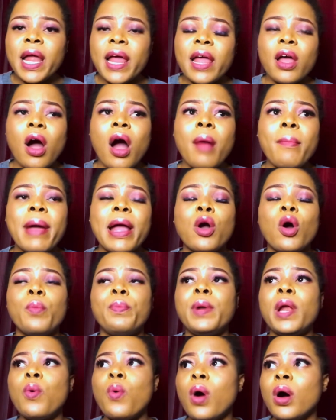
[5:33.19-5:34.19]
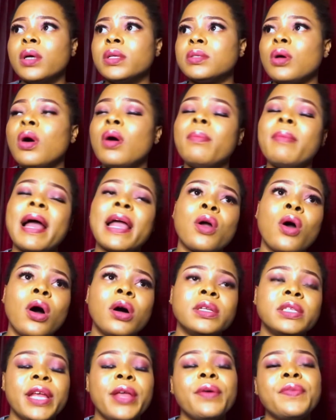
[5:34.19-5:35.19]
All my complaint was, oh my God,
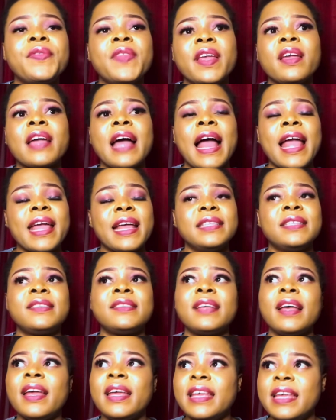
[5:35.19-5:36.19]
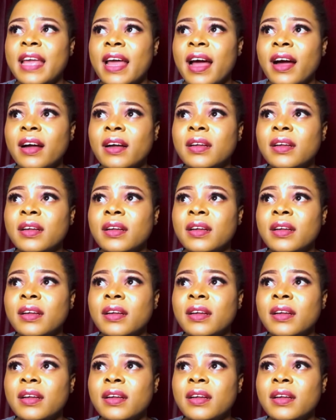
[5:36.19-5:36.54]
do you think I can stay here?